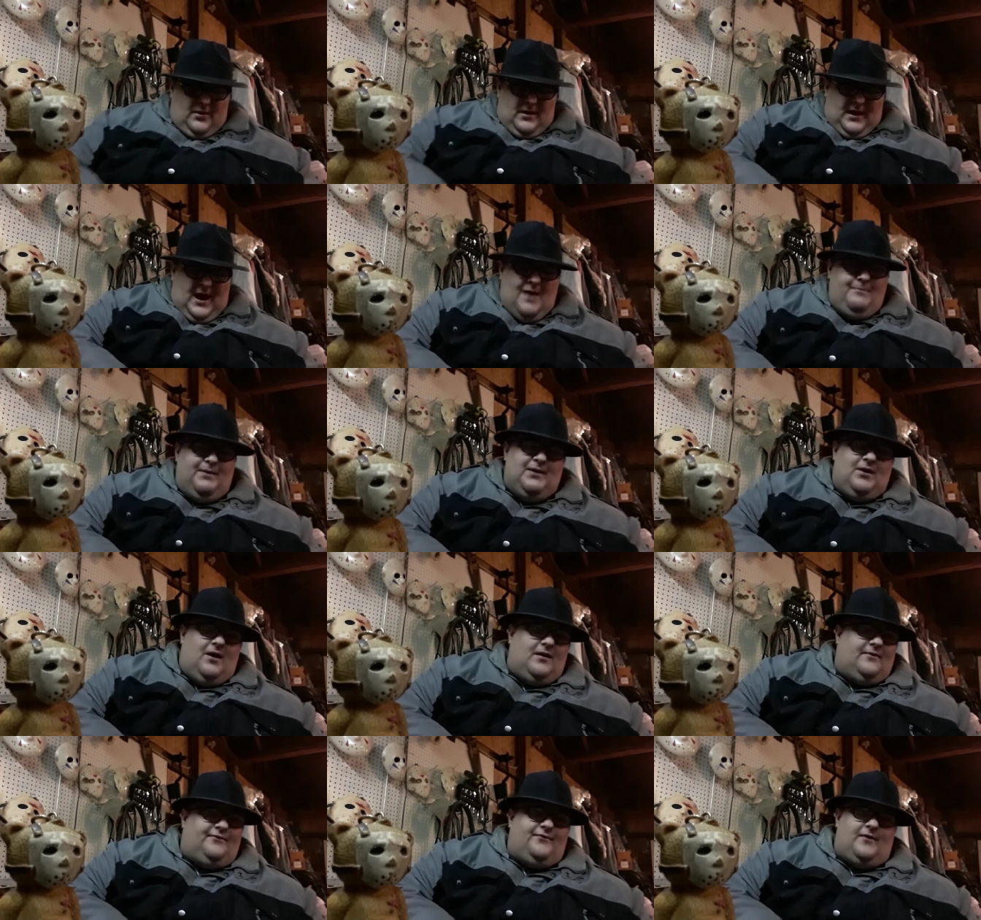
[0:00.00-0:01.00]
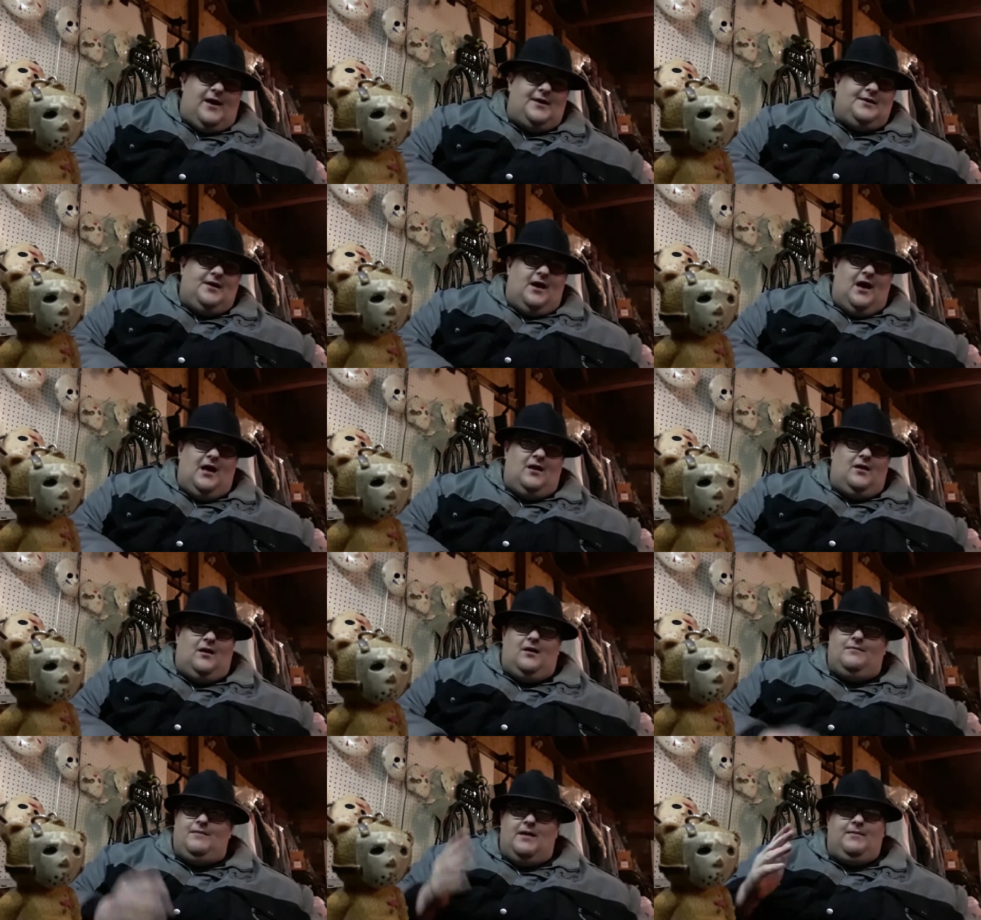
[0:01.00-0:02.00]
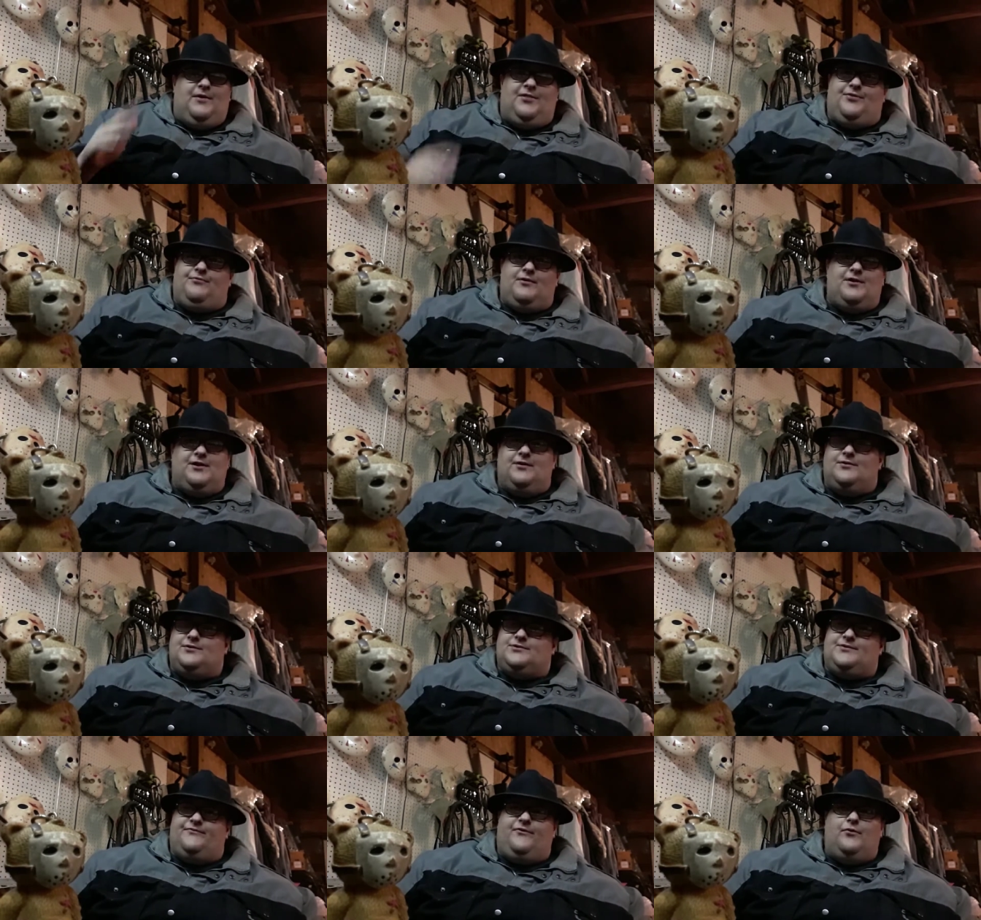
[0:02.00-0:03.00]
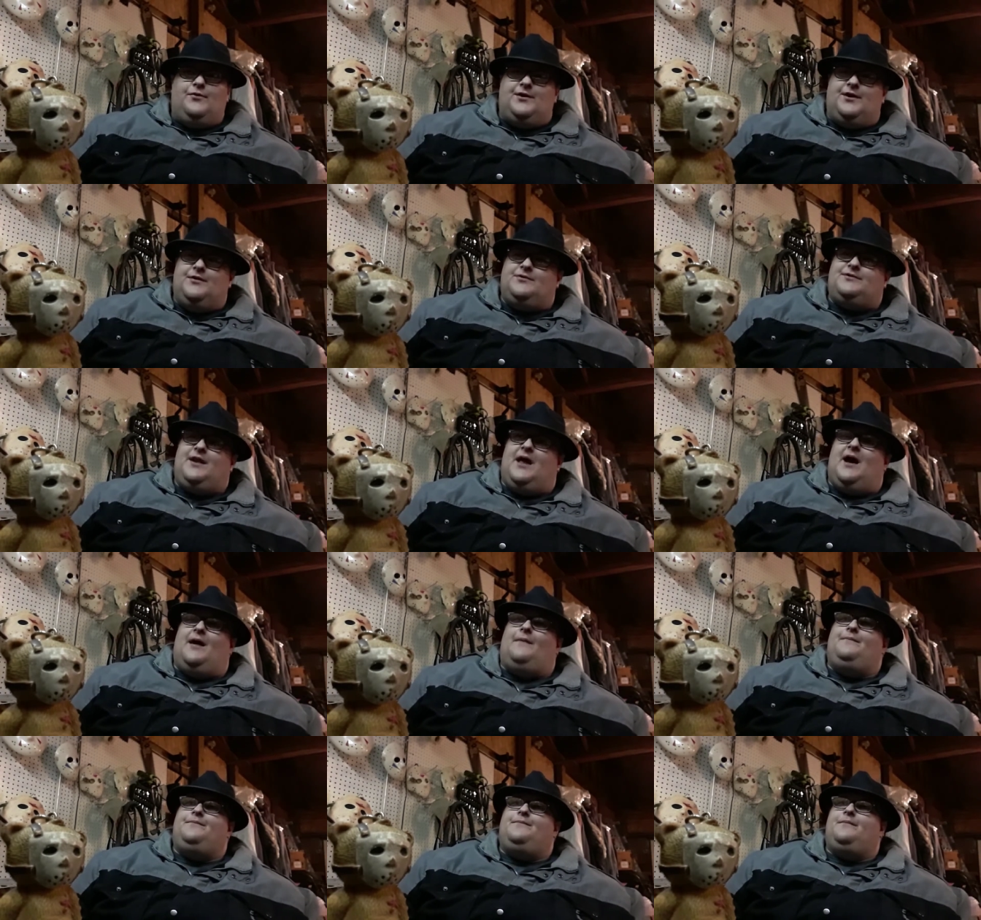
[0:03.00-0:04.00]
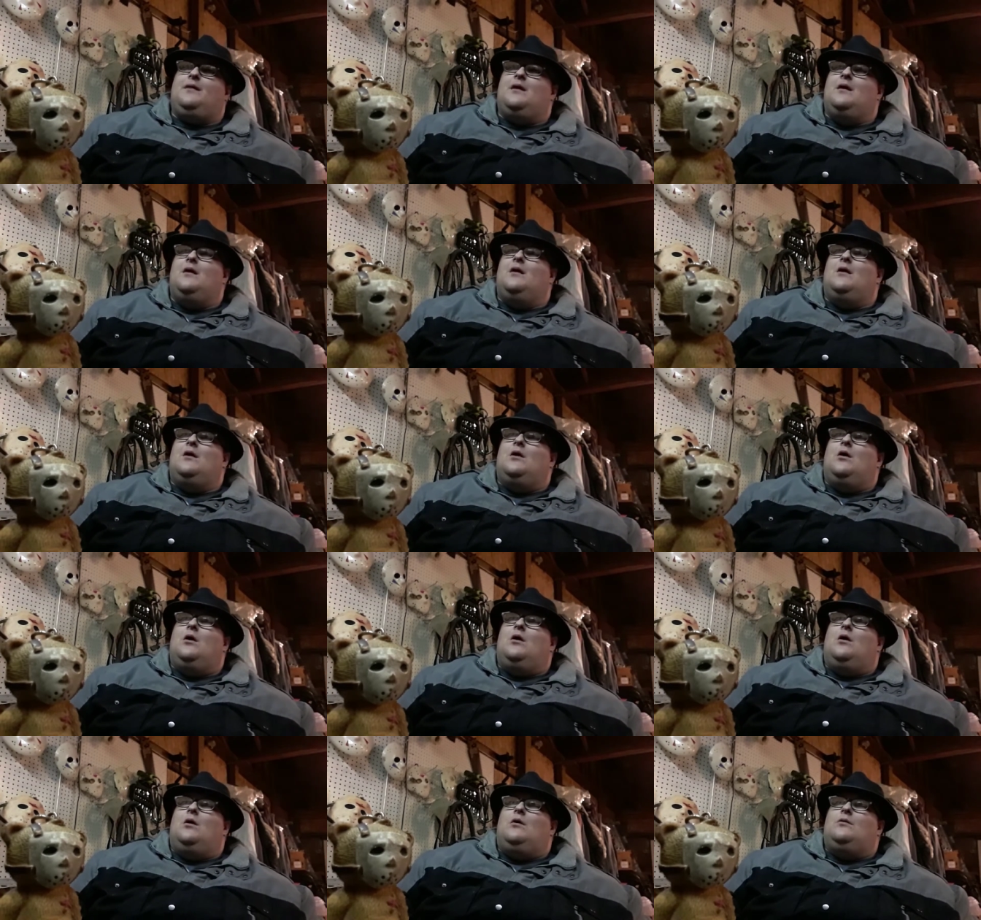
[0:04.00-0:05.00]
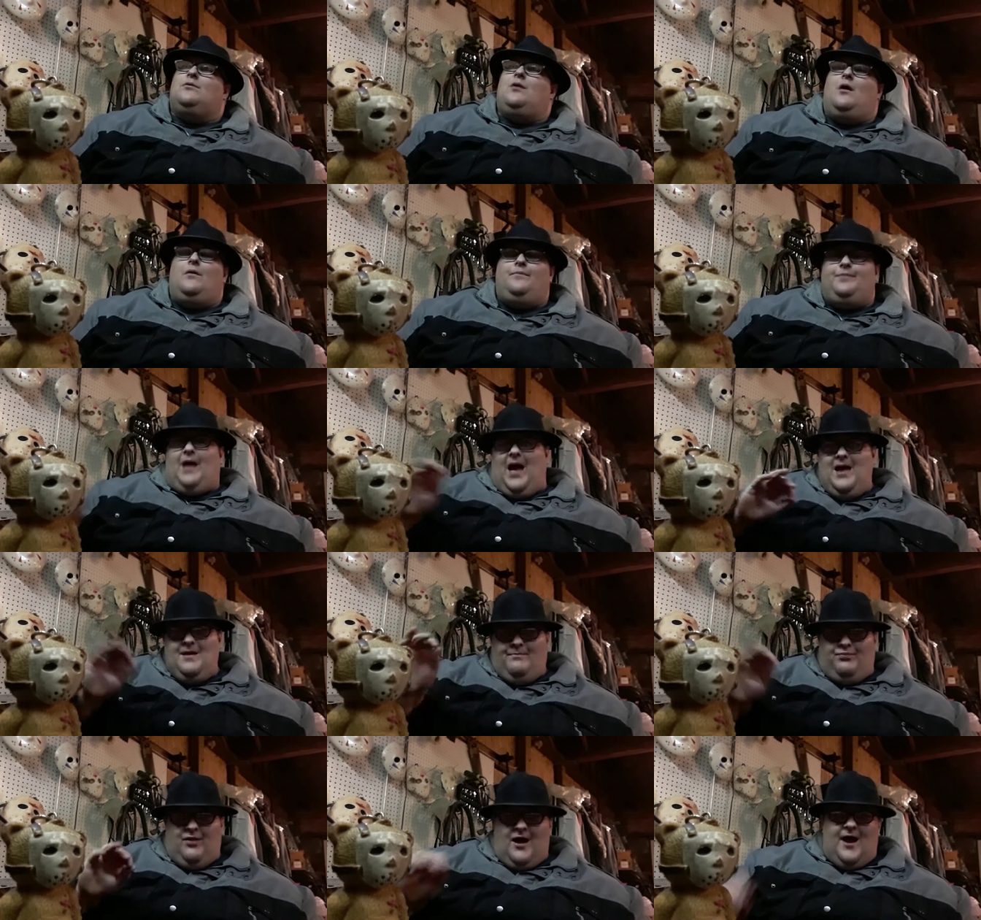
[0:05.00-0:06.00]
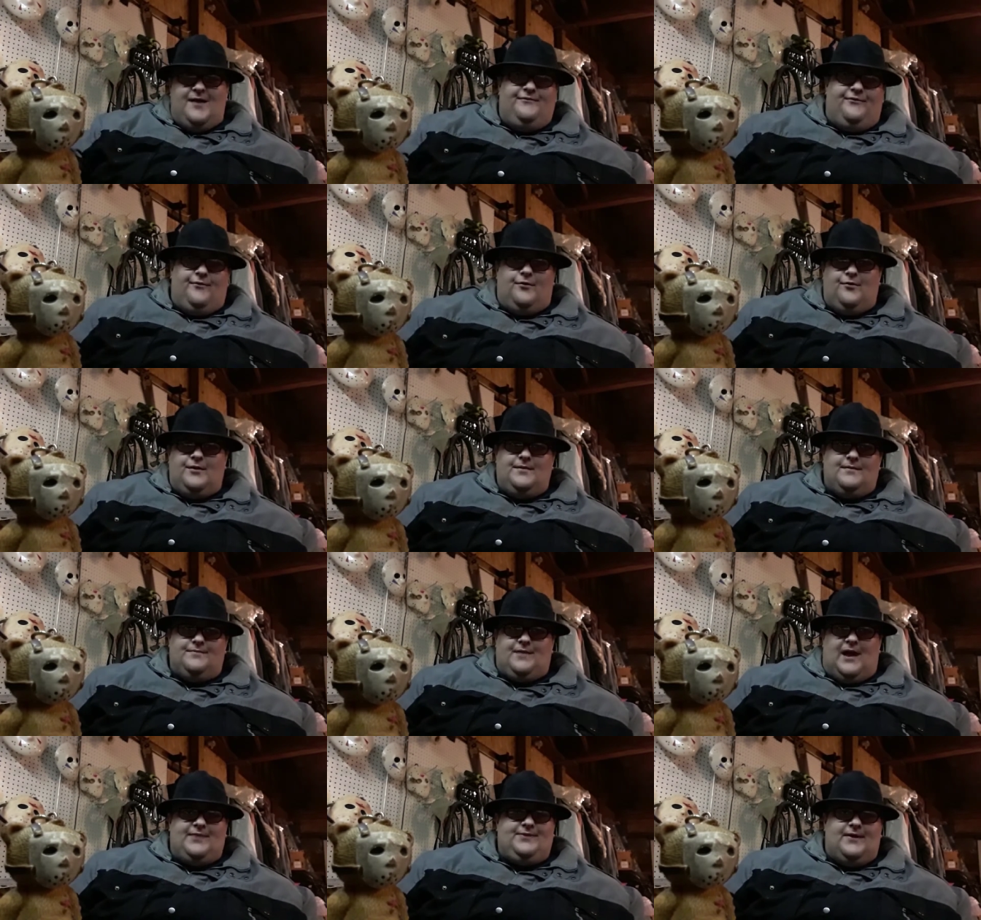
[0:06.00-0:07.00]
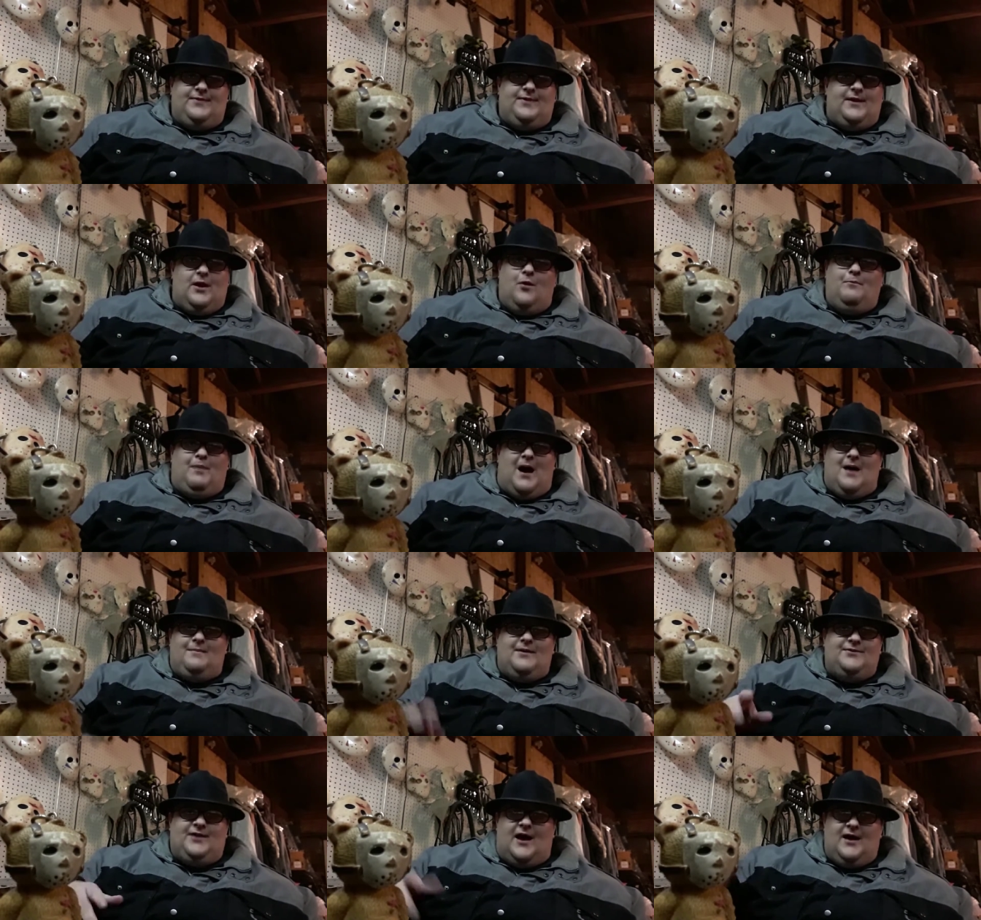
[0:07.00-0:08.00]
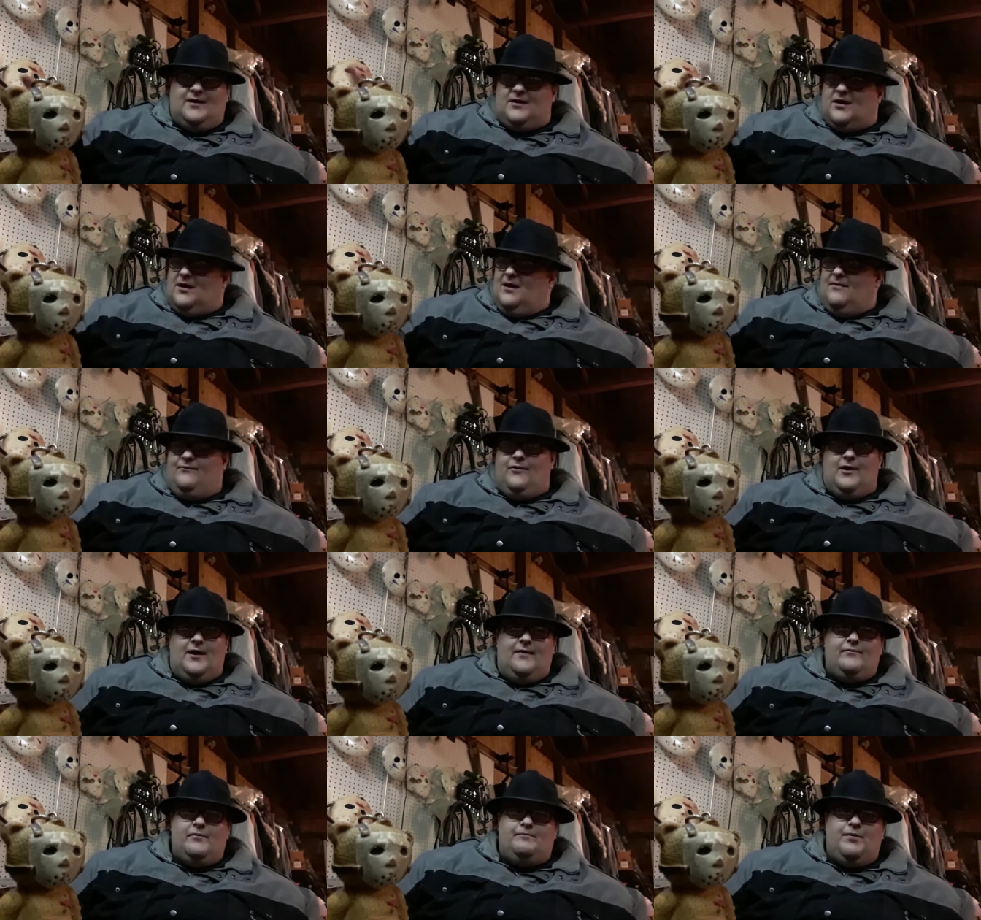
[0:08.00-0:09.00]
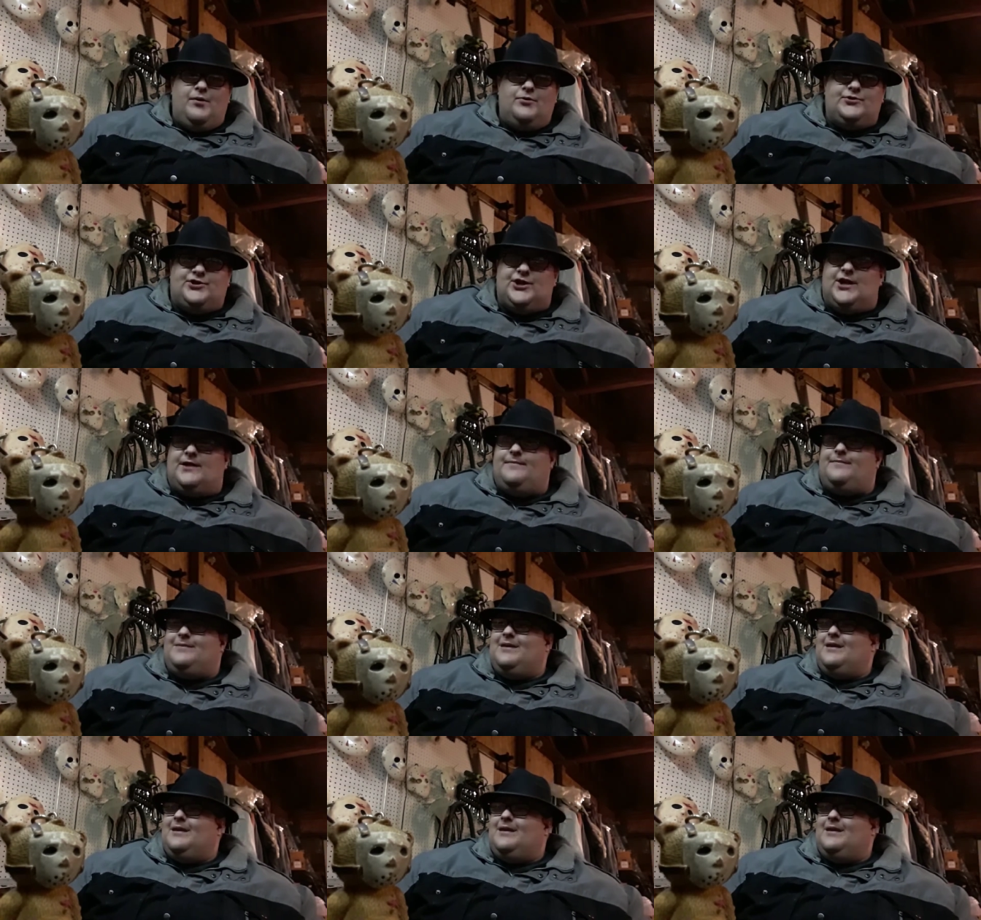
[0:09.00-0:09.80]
And I've been on it for I don't know how long, maybe three years, four years now. So I applied for it. I did the Obama.gov, whatever bullshit.